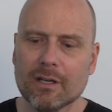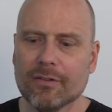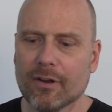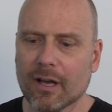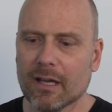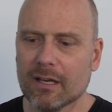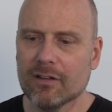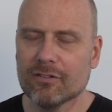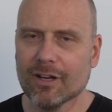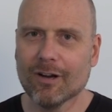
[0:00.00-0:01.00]
in the
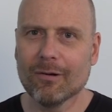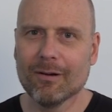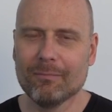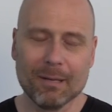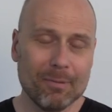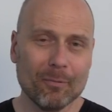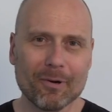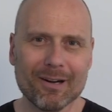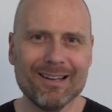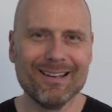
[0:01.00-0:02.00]
90s. You know, people
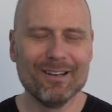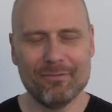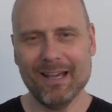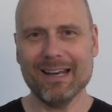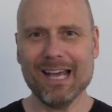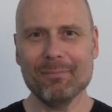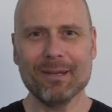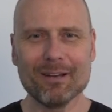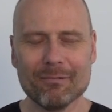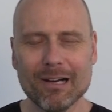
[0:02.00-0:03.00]
were fat,
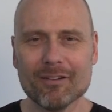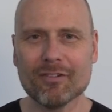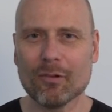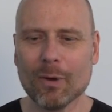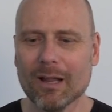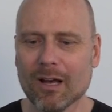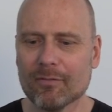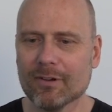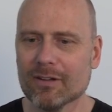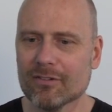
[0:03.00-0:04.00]
happy, and relatively well
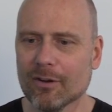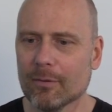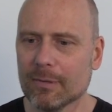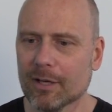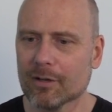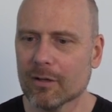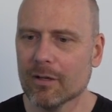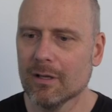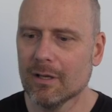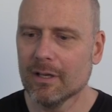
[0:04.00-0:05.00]
off, and so
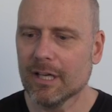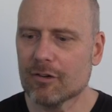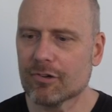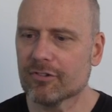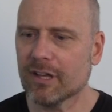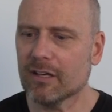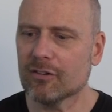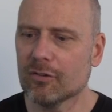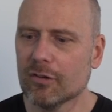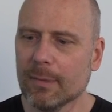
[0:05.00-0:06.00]
political interest
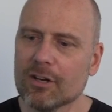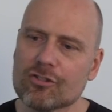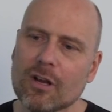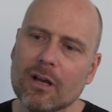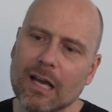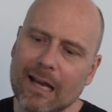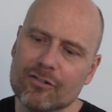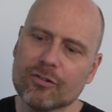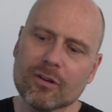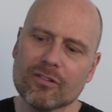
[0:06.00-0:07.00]
tended to diminish.
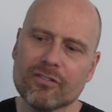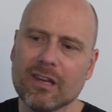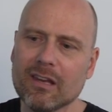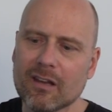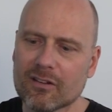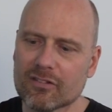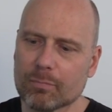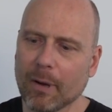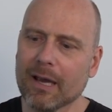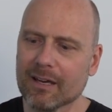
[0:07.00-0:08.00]
As you can see,
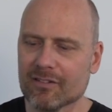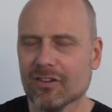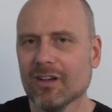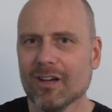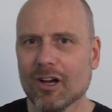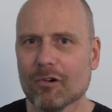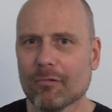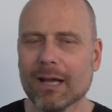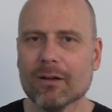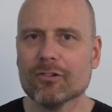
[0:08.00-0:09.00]
spiked
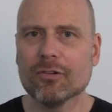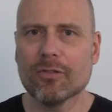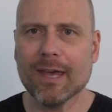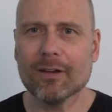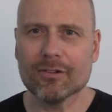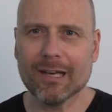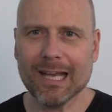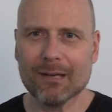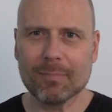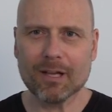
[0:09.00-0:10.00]
around
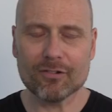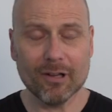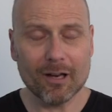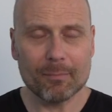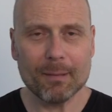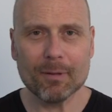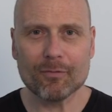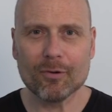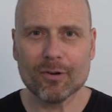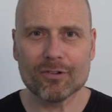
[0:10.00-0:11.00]
2008 because a lot of people,
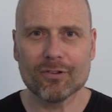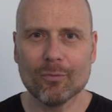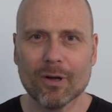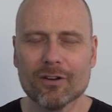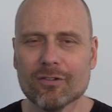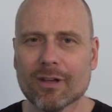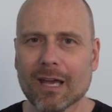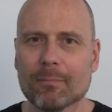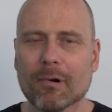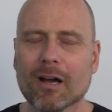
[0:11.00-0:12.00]
of course, wanted to
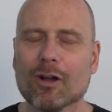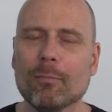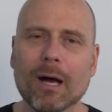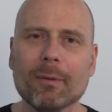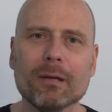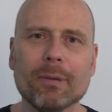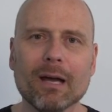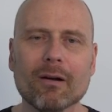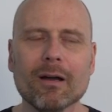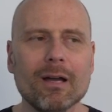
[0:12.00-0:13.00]
get Barack Obama in
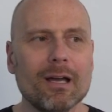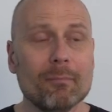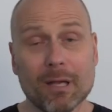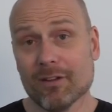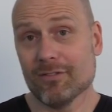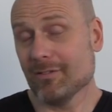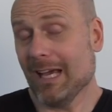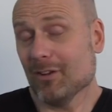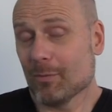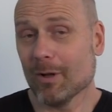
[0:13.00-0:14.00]
power because,
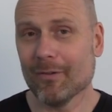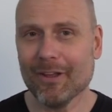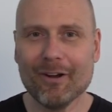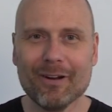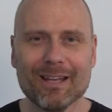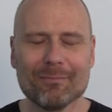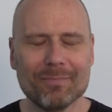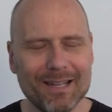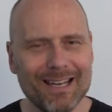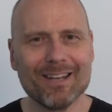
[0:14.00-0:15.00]
as we all know, he
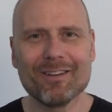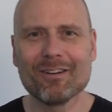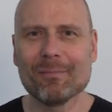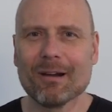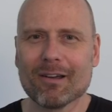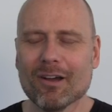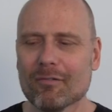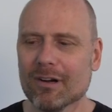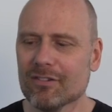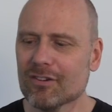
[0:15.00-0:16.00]
completely cured America
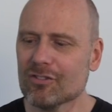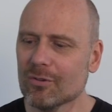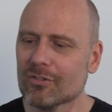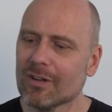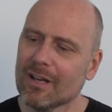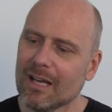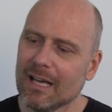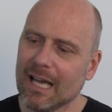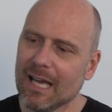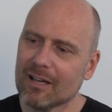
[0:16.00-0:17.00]
of race issues.
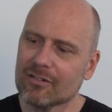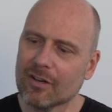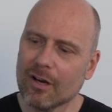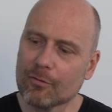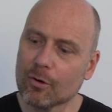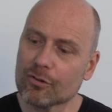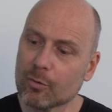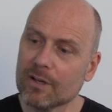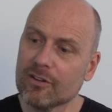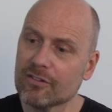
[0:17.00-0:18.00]
And, of course,
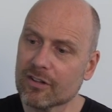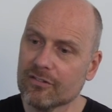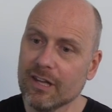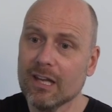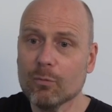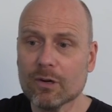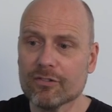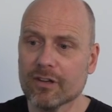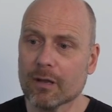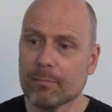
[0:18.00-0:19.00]
2016, we're
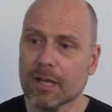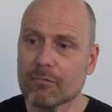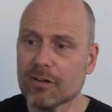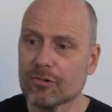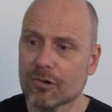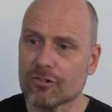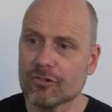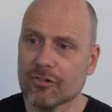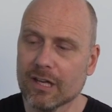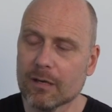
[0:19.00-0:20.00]
seeing a big
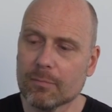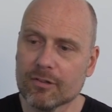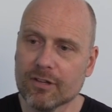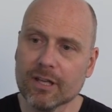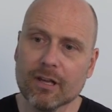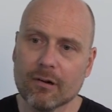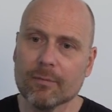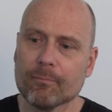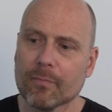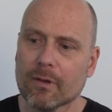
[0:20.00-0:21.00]
resurgence, and in
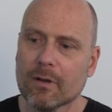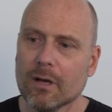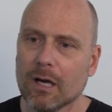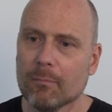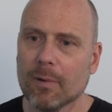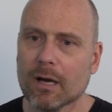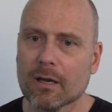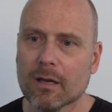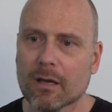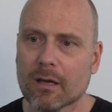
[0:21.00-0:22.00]
particular
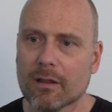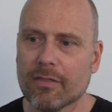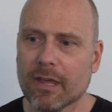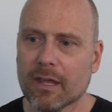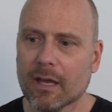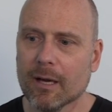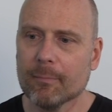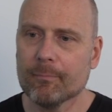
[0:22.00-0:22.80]
among the